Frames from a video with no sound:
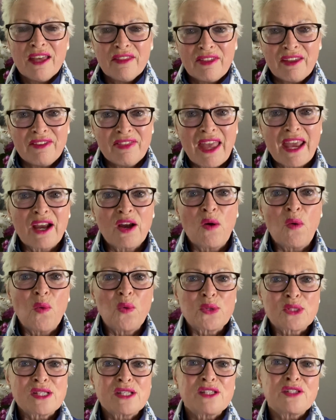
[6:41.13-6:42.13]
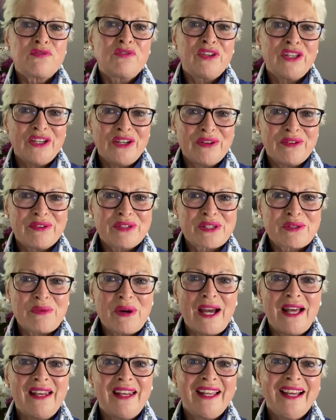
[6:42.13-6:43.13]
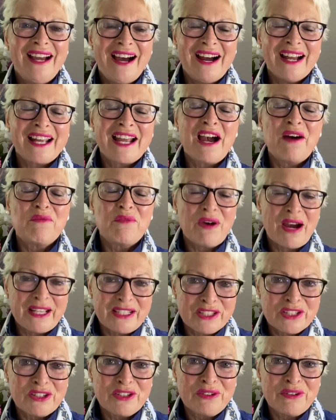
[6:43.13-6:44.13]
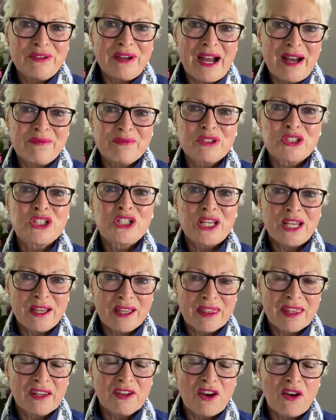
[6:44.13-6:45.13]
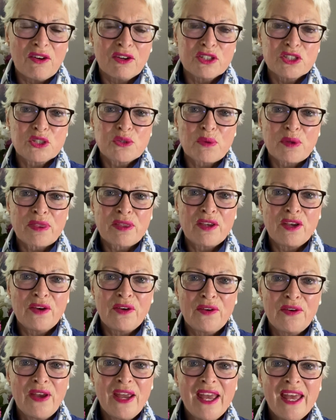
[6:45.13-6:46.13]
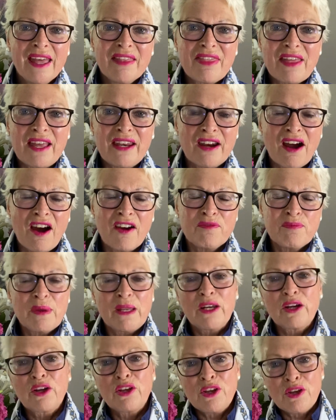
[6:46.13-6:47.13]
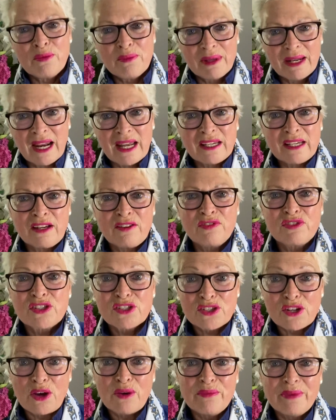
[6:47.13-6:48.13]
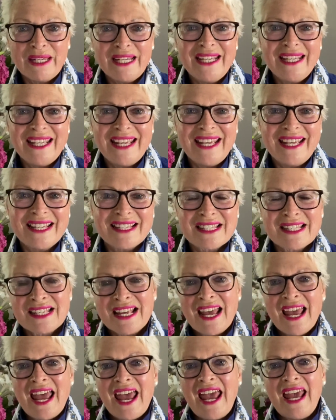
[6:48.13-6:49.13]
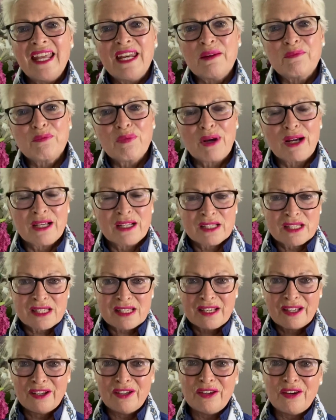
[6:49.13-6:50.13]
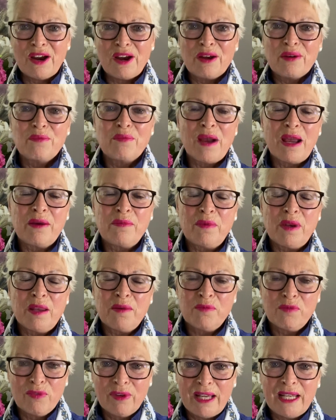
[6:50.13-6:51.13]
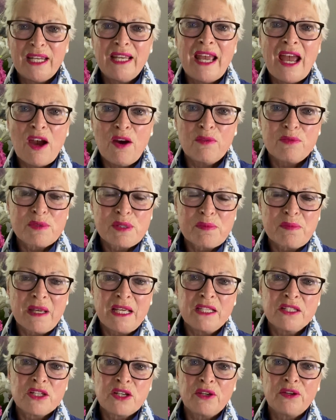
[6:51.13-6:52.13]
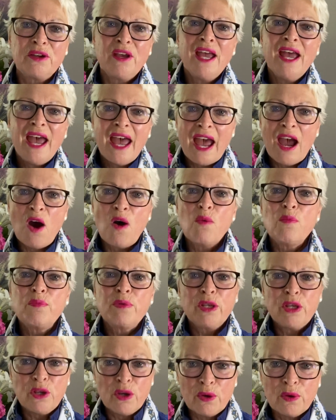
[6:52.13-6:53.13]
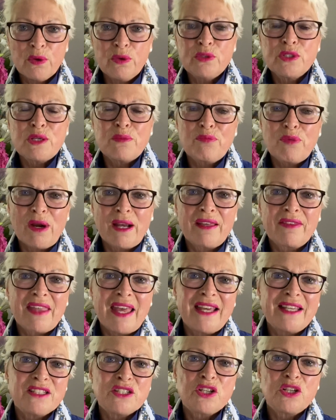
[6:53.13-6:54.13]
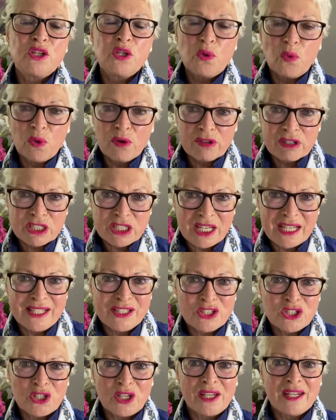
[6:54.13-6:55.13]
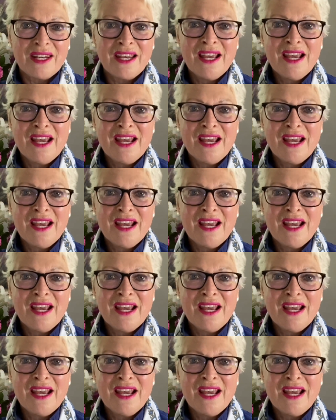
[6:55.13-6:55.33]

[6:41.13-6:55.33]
then that course is for you as well. I can't wait to share the knowledge with you that I've been accumulating for so many years, and it brings, you know, it really helps me to help you to bring that to your attention,